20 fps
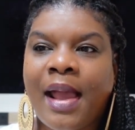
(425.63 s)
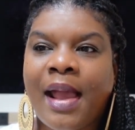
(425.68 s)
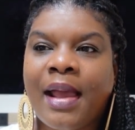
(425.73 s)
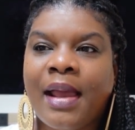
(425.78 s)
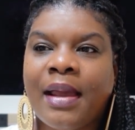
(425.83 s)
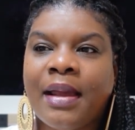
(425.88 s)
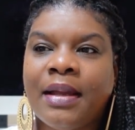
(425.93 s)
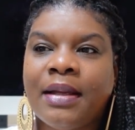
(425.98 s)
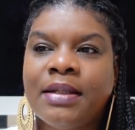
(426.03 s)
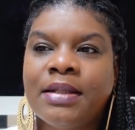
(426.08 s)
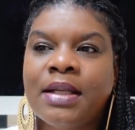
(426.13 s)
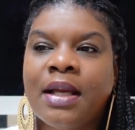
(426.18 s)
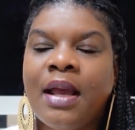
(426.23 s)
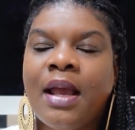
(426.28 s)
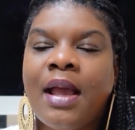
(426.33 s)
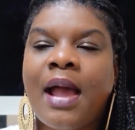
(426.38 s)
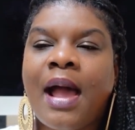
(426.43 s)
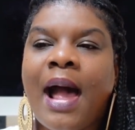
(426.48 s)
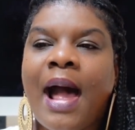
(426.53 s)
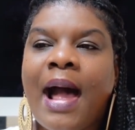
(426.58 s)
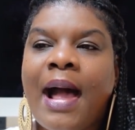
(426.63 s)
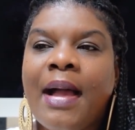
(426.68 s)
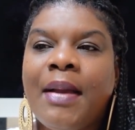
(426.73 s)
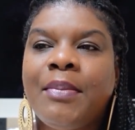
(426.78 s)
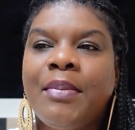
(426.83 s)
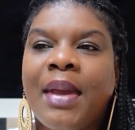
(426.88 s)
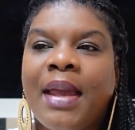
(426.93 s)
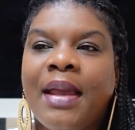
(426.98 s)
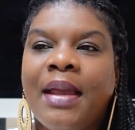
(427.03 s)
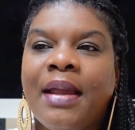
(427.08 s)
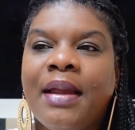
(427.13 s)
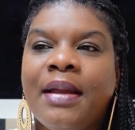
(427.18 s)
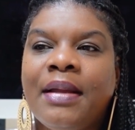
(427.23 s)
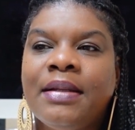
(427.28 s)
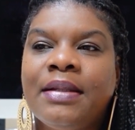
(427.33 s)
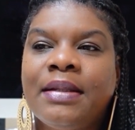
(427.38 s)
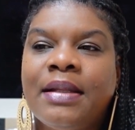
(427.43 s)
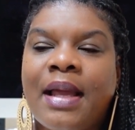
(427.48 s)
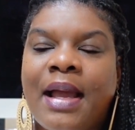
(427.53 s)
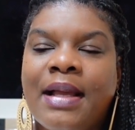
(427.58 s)
and I
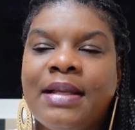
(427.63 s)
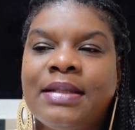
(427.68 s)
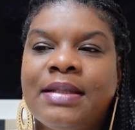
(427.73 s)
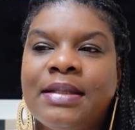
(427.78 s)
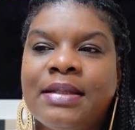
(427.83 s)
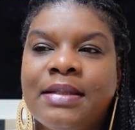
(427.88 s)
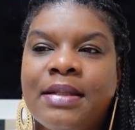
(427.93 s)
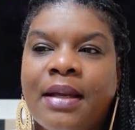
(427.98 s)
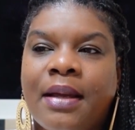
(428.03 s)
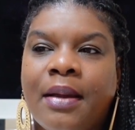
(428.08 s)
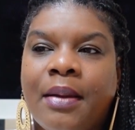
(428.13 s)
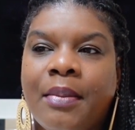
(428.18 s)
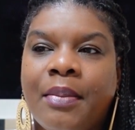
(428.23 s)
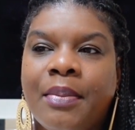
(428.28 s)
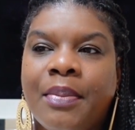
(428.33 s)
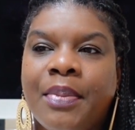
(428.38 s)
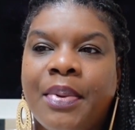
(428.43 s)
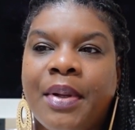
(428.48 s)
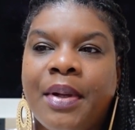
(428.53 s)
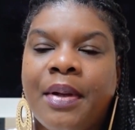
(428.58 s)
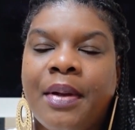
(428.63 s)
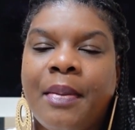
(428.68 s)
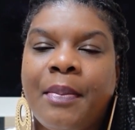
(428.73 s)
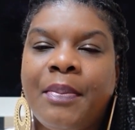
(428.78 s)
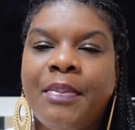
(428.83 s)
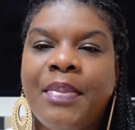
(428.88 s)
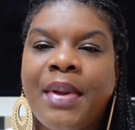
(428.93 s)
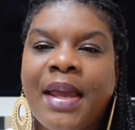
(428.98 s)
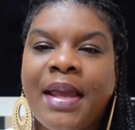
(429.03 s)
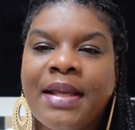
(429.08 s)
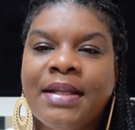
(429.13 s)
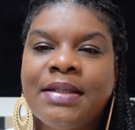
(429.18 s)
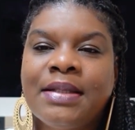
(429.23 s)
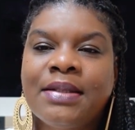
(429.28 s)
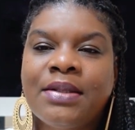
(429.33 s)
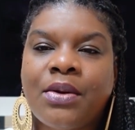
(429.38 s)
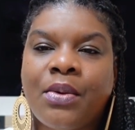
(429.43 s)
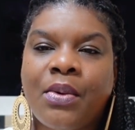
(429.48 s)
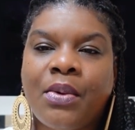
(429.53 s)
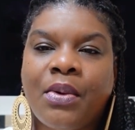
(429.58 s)
made that step
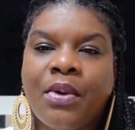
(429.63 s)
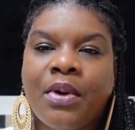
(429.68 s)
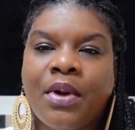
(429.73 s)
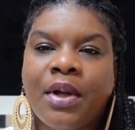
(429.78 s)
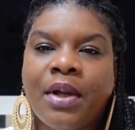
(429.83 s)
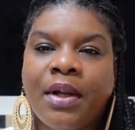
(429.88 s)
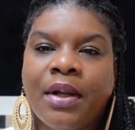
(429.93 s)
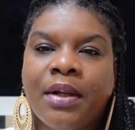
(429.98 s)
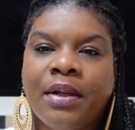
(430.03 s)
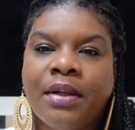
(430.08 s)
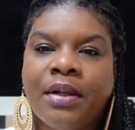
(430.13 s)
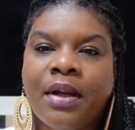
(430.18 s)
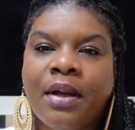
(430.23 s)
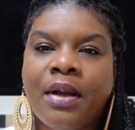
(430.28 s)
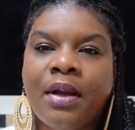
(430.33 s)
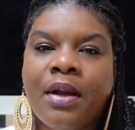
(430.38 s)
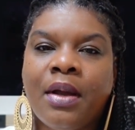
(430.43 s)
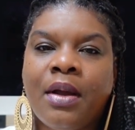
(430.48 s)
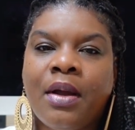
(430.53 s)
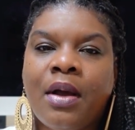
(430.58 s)
based on